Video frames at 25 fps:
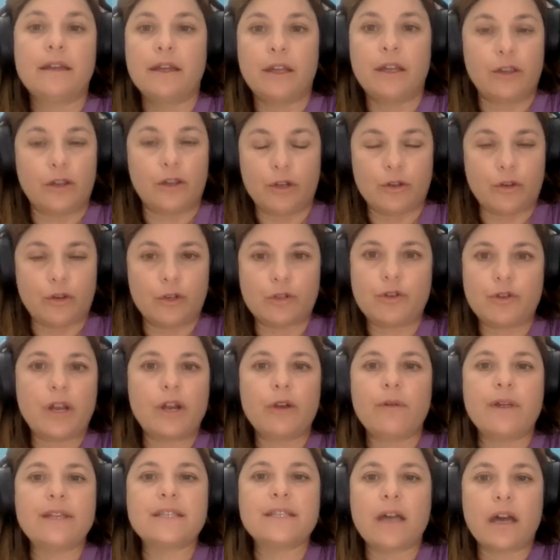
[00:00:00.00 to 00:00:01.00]
You're
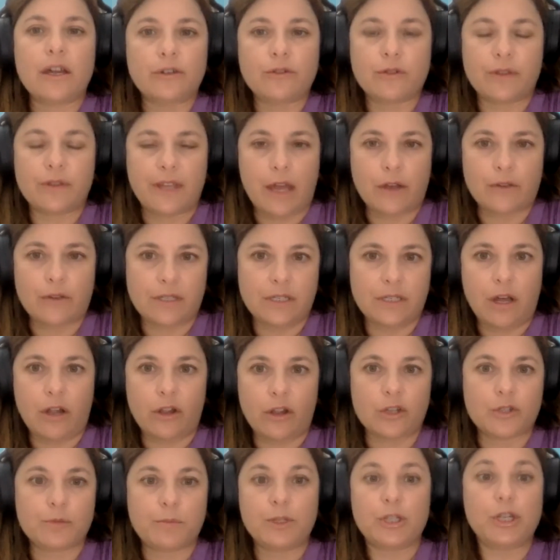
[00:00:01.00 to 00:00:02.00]
trying to raise
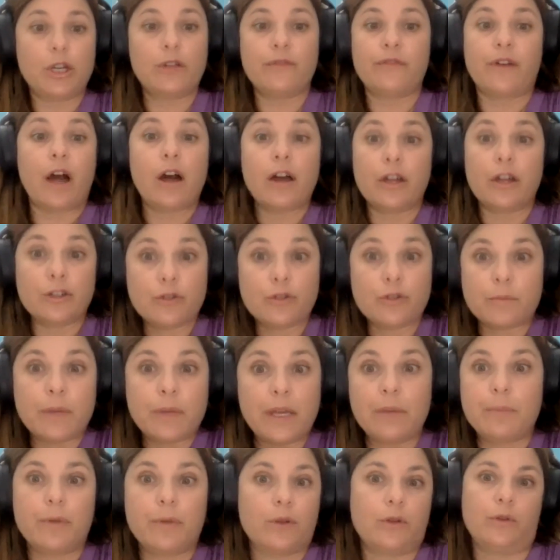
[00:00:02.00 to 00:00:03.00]
$100,000, but you have 100
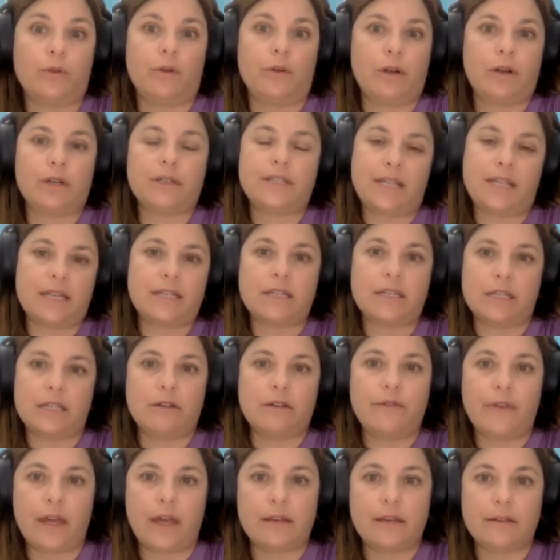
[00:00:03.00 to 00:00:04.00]
people who are attending
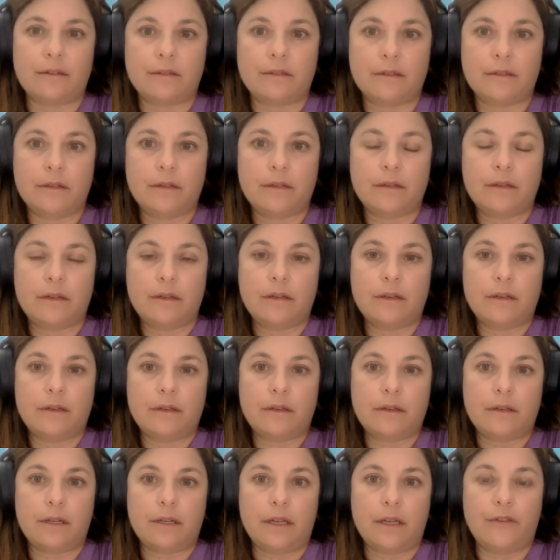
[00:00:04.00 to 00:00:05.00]
your event.
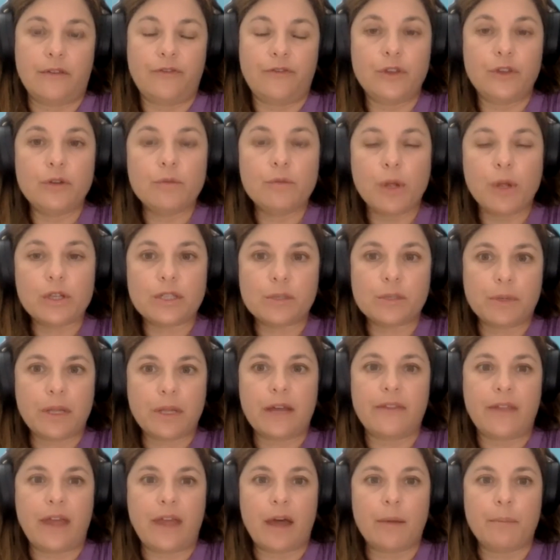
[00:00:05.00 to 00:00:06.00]
If you
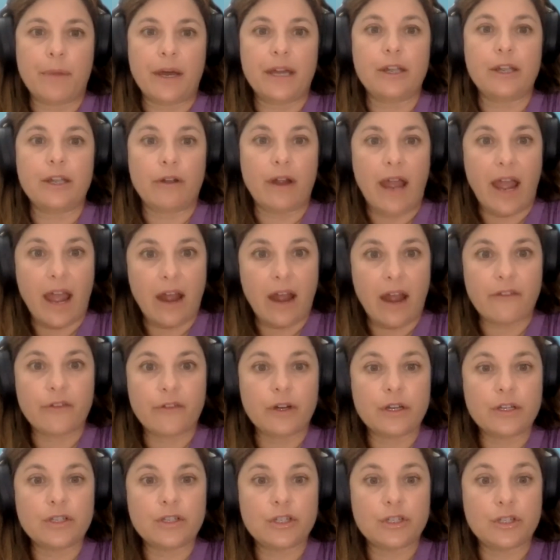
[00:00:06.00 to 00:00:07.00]
multiply that by your
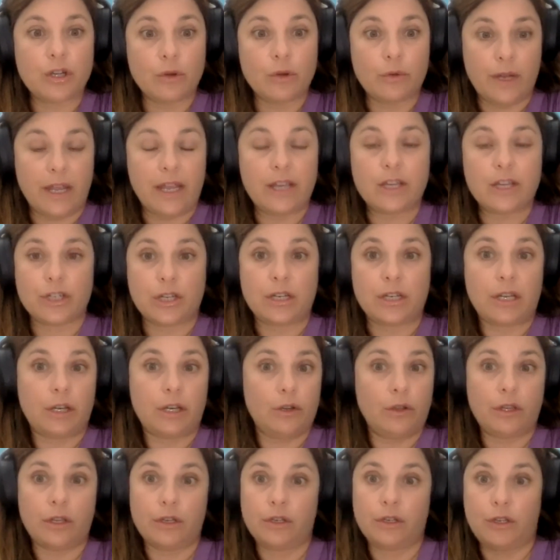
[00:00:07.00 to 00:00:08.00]
average donation,
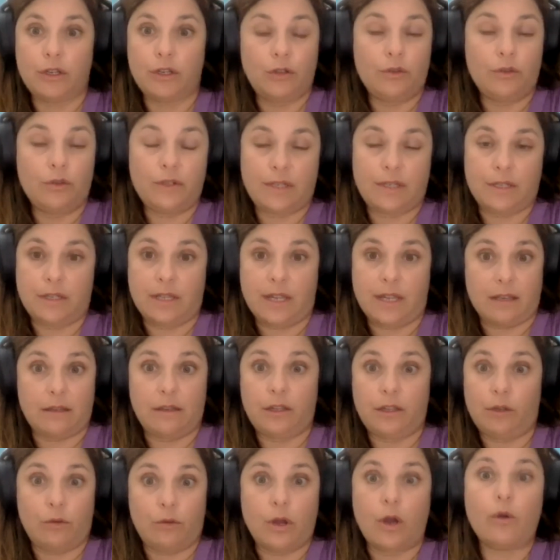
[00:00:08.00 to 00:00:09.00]
and you can use that,
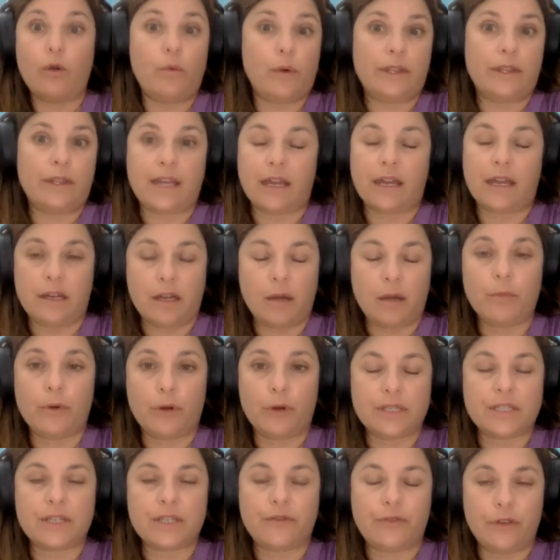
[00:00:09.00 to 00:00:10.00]
what that
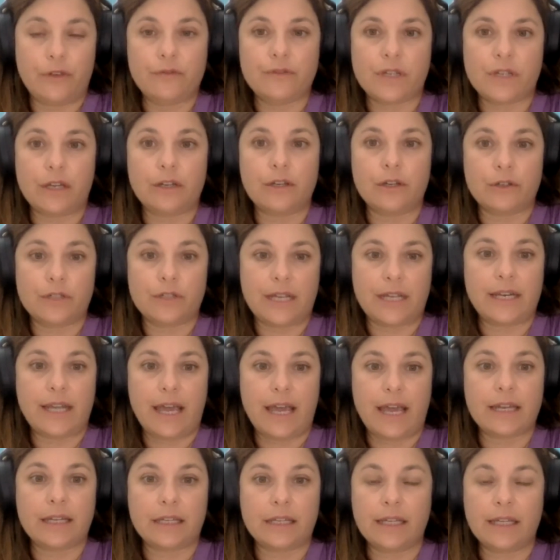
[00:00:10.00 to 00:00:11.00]
number is if you've done your data
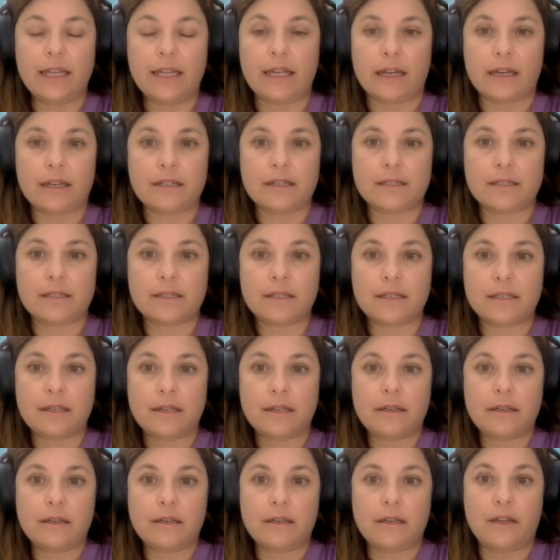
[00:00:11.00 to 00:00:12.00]
analytics.
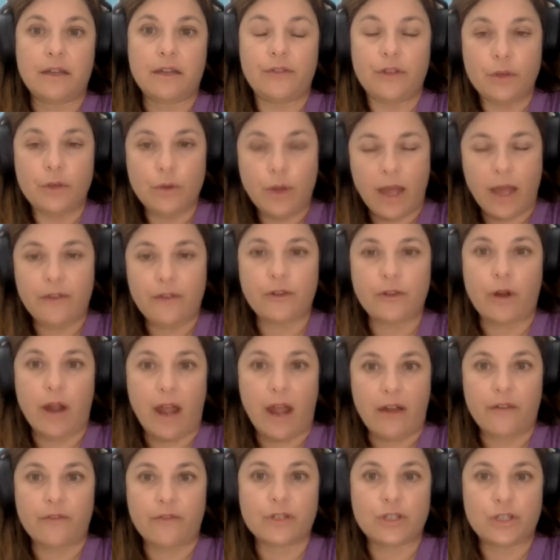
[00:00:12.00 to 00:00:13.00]
If you have your
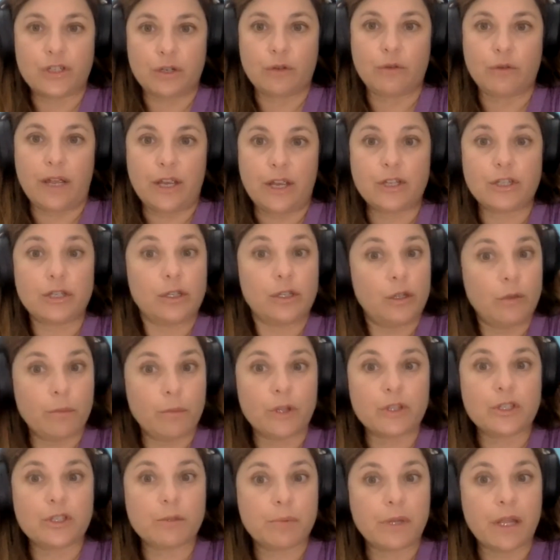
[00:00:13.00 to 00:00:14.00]
average donation, you
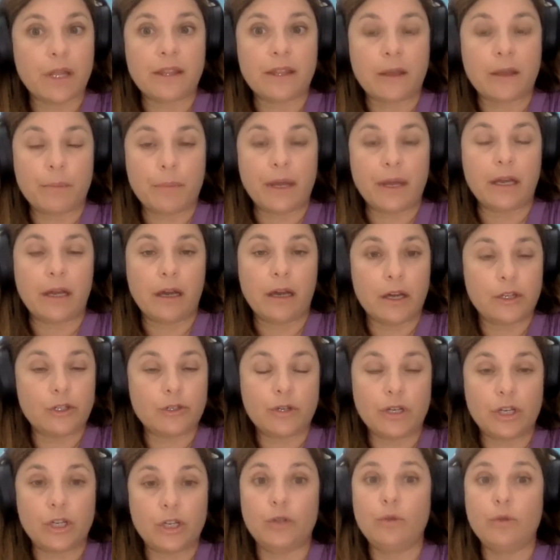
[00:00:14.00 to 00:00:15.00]
multiply that by
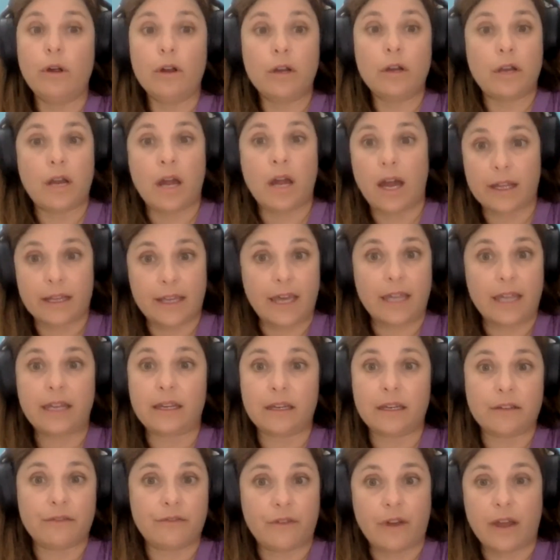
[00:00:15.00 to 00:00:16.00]
100, you are not
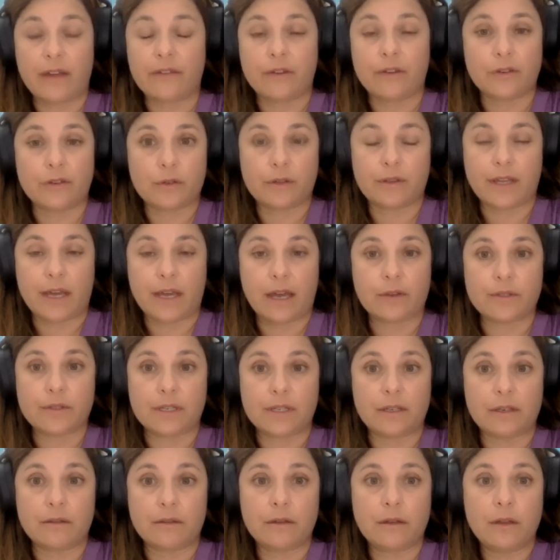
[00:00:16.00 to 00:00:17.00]
getting to
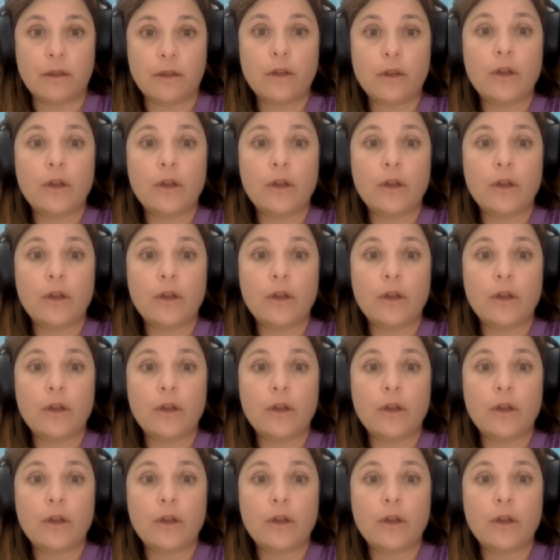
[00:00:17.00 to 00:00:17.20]
500,000.